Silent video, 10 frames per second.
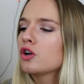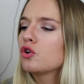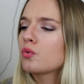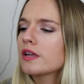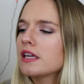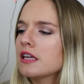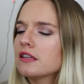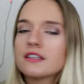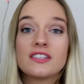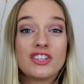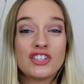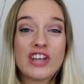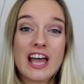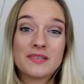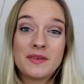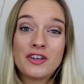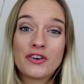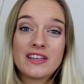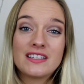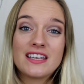green. This is the jasmine
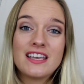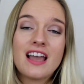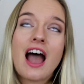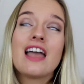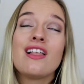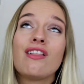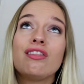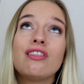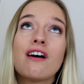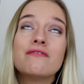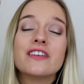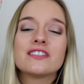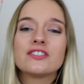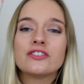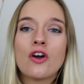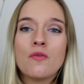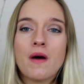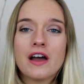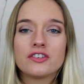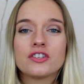green tea. I love this so
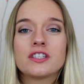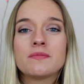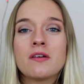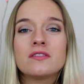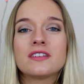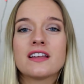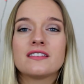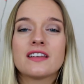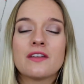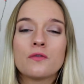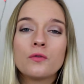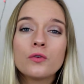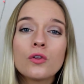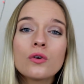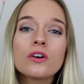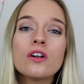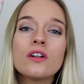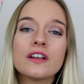much. It smells nice and floral.